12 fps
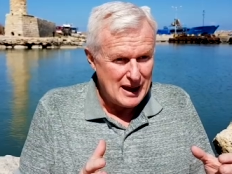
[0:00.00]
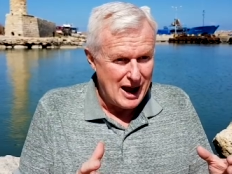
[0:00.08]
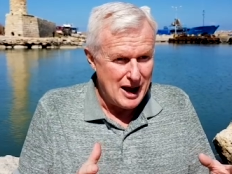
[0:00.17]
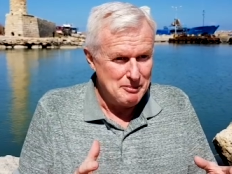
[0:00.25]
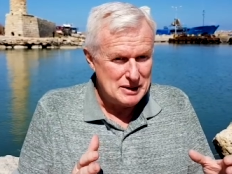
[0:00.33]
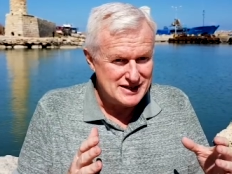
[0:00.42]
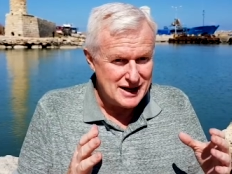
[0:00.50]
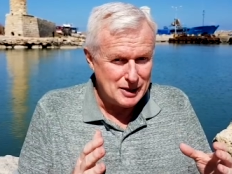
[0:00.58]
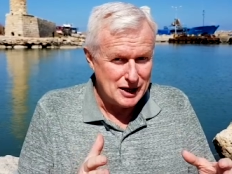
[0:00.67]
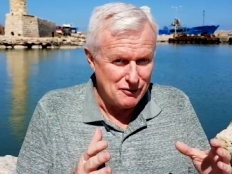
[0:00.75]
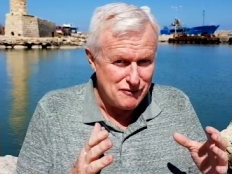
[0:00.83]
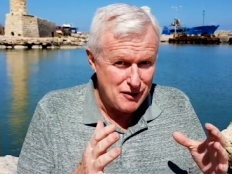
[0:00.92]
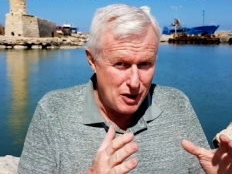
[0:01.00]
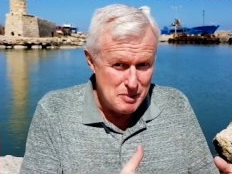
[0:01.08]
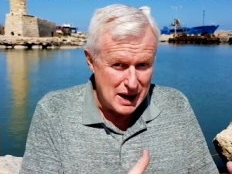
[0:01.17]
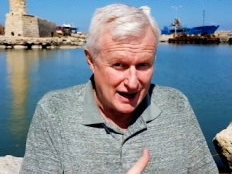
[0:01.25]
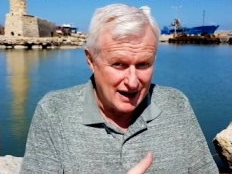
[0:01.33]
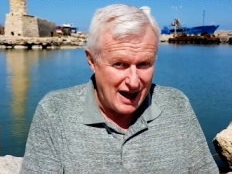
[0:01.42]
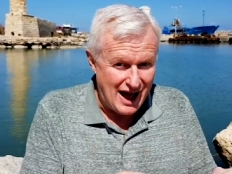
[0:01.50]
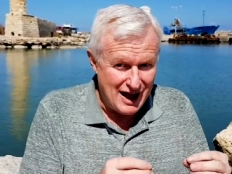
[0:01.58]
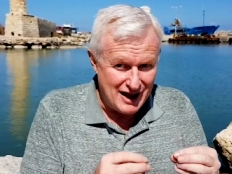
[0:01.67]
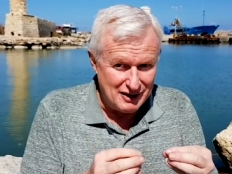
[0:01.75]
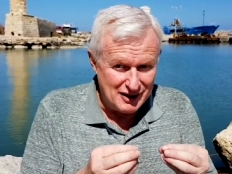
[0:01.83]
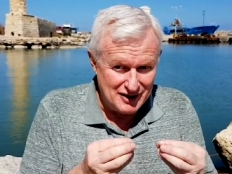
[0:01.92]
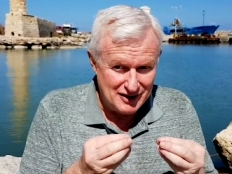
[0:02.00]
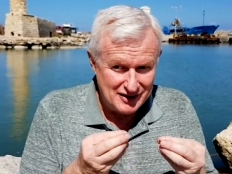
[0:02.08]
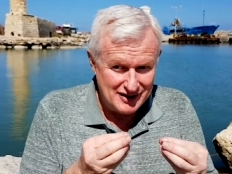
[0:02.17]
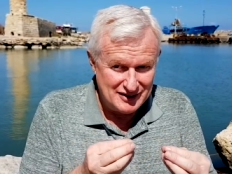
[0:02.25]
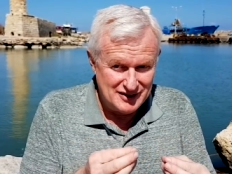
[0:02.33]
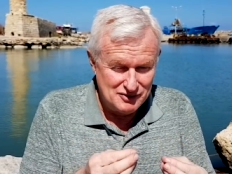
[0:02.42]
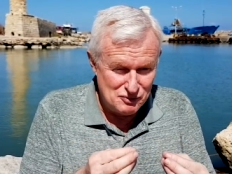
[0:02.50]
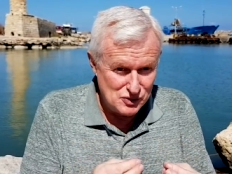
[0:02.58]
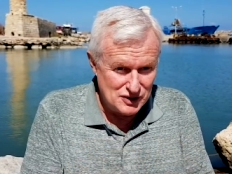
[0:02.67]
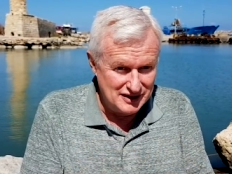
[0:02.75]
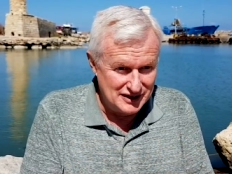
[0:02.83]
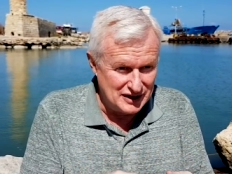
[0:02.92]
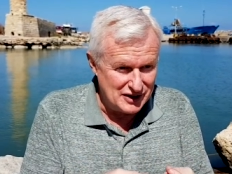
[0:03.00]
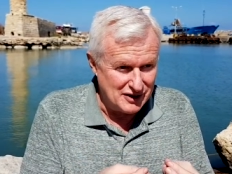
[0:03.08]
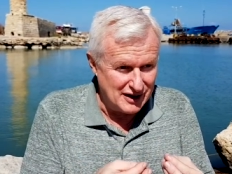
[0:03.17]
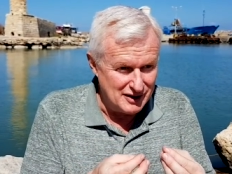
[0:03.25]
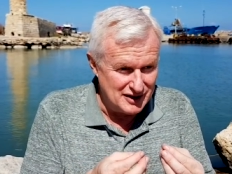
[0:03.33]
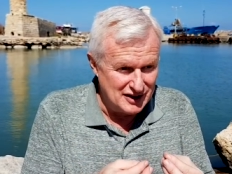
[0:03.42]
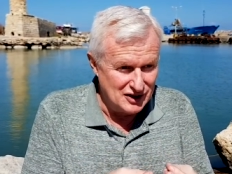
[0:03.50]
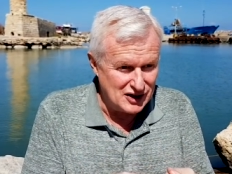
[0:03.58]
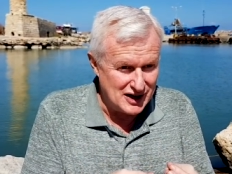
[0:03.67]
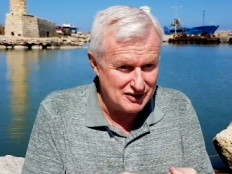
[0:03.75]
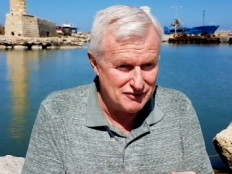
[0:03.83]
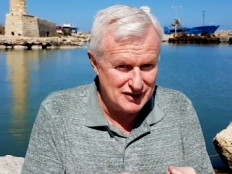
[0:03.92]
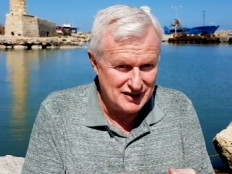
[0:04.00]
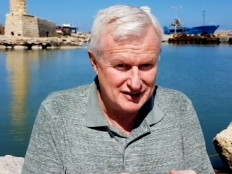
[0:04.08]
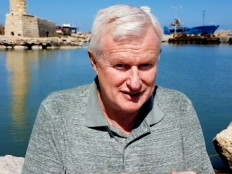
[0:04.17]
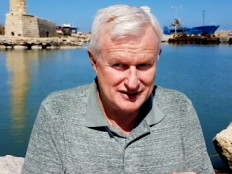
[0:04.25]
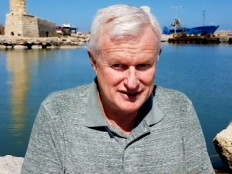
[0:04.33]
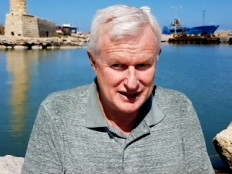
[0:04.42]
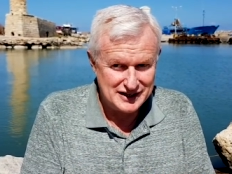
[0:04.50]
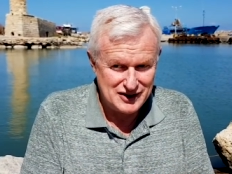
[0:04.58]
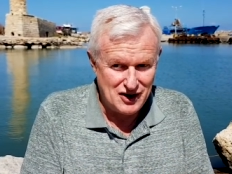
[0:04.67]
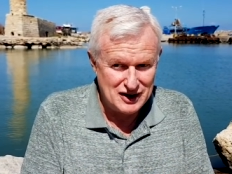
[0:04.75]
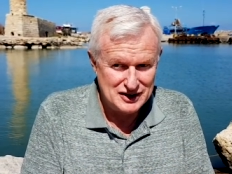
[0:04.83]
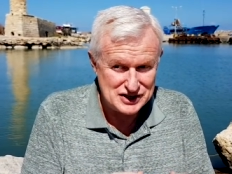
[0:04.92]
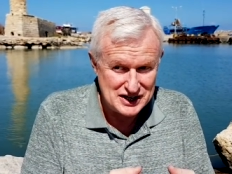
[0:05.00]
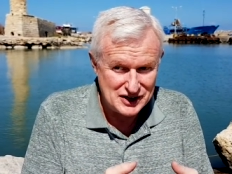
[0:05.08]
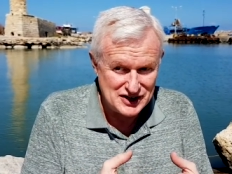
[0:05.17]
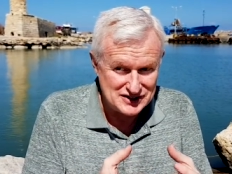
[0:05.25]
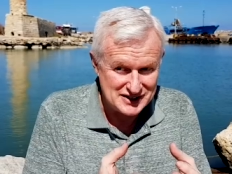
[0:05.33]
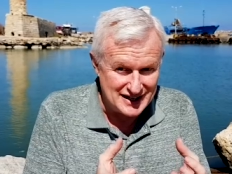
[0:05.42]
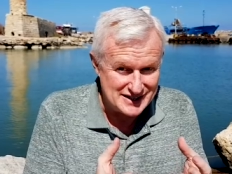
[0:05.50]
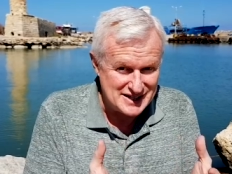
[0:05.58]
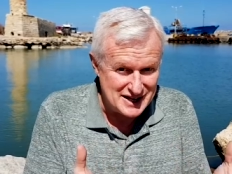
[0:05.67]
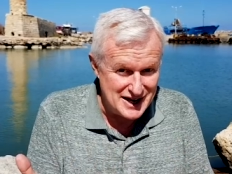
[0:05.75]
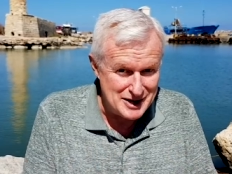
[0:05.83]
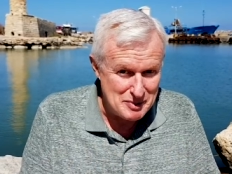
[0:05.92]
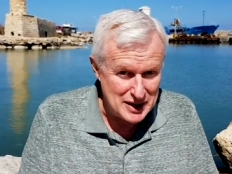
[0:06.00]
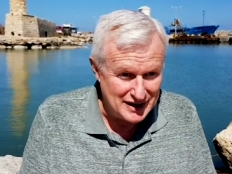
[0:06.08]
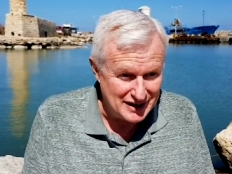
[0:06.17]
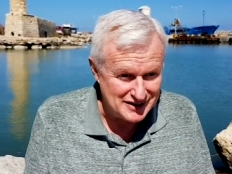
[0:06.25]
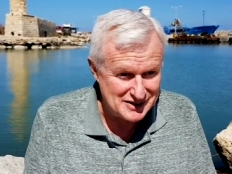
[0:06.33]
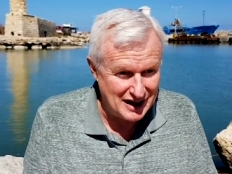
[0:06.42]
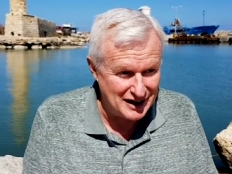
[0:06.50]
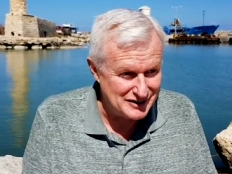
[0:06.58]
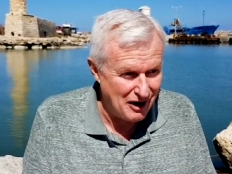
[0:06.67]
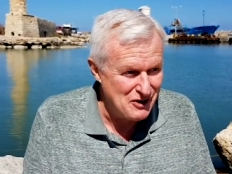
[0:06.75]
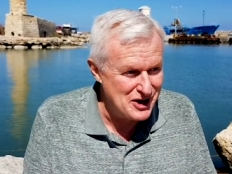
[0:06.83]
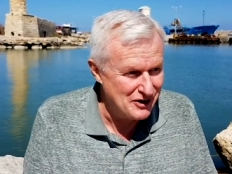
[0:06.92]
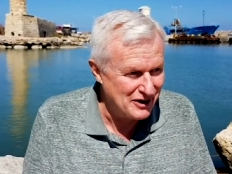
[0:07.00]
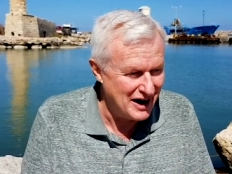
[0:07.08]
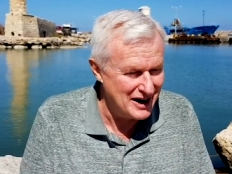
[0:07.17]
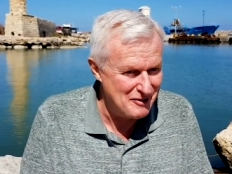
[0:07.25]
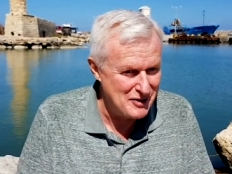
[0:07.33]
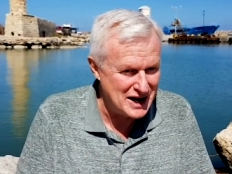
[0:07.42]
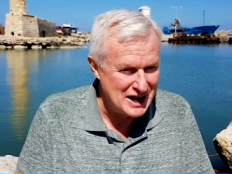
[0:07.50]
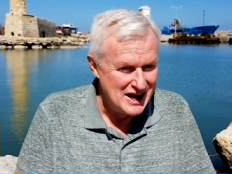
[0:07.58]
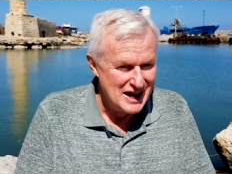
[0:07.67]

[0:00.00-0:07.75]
I'm a technophobic. I will, you know, I look at technology because it's the enemy. It's like, no, your enemy.